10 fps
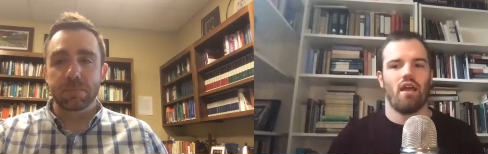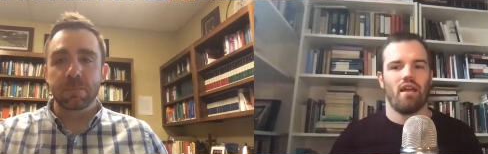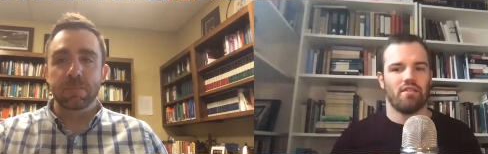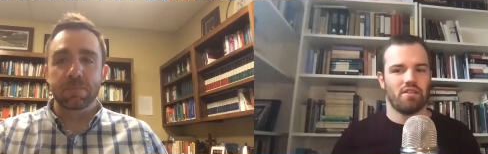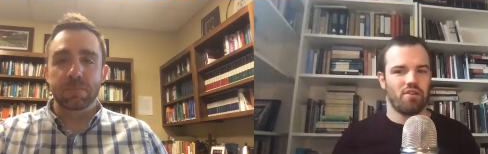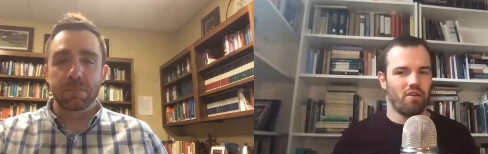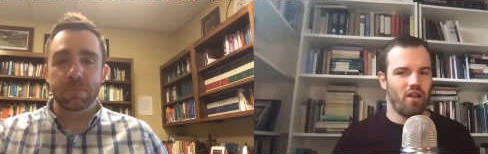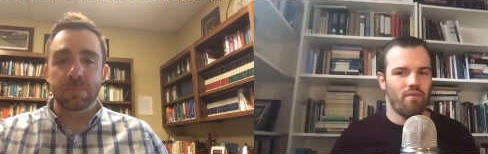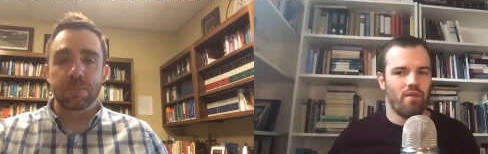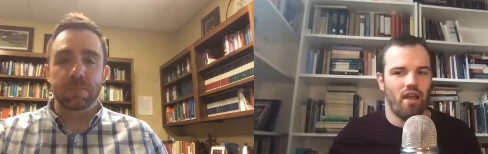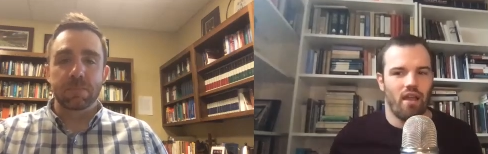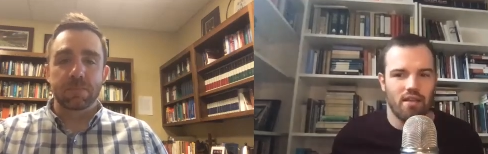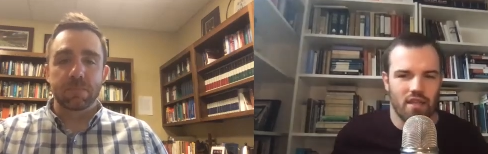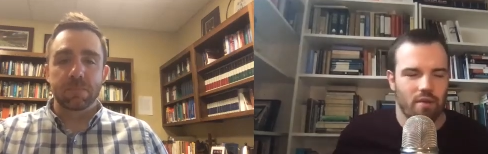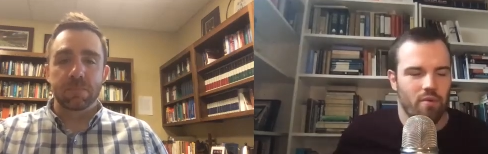Speaker 1: uh, to start off i
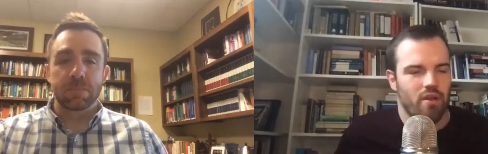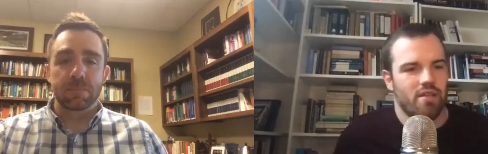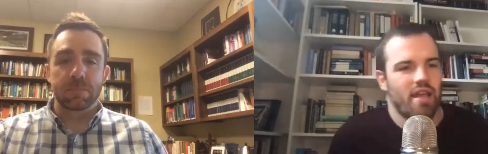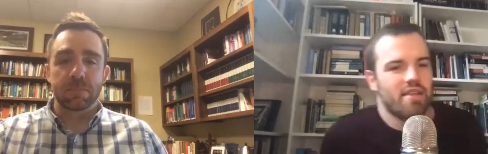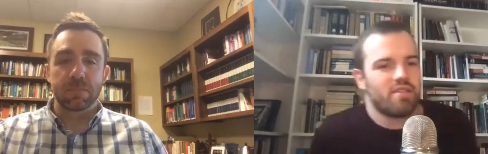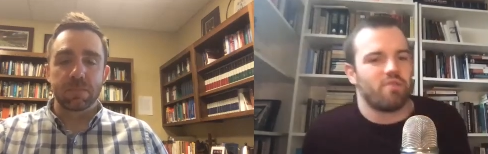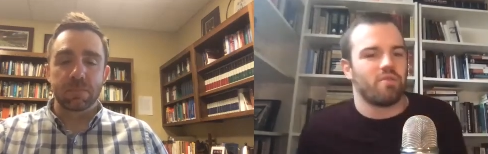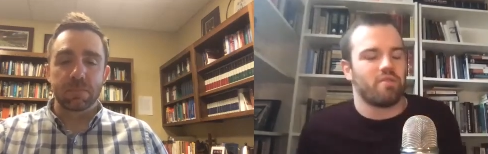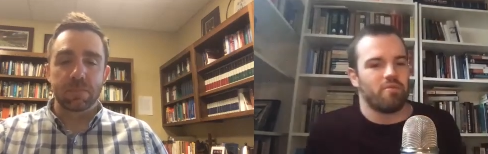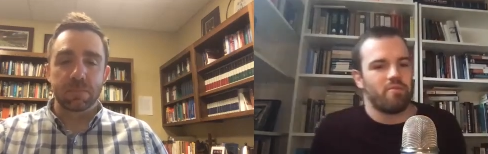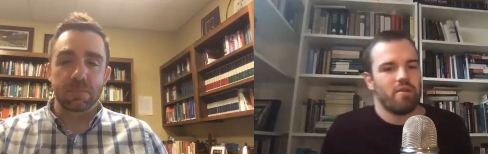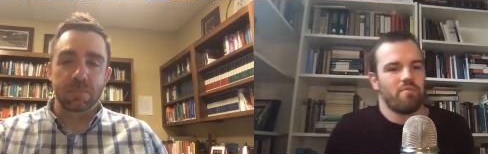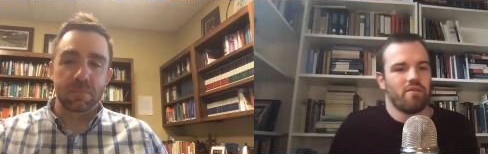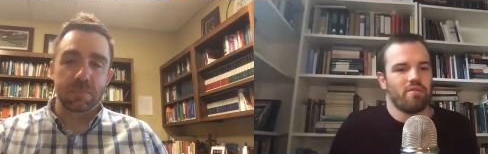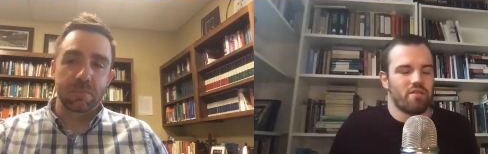just kind of wanted to ask you a little bit
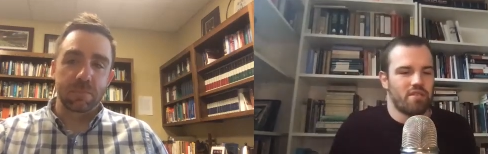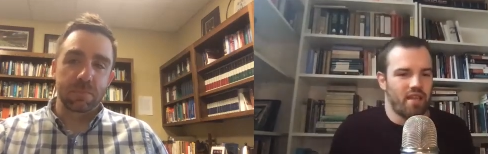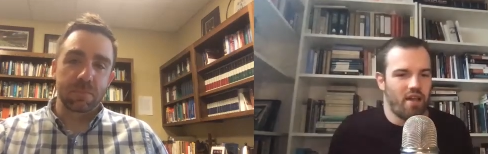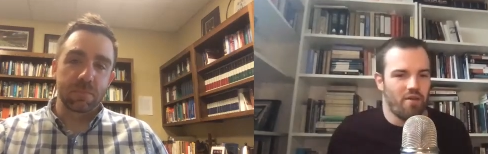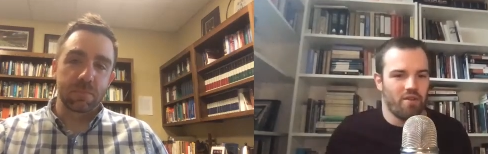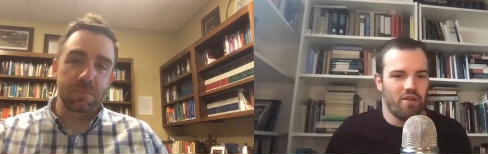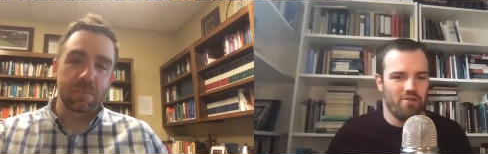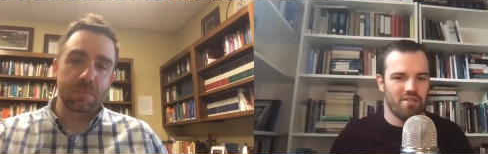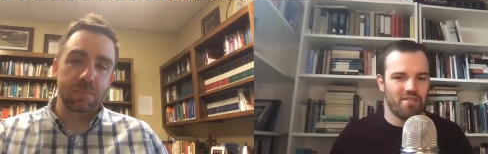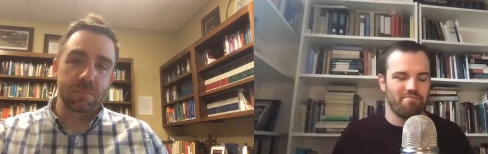about yourself can you just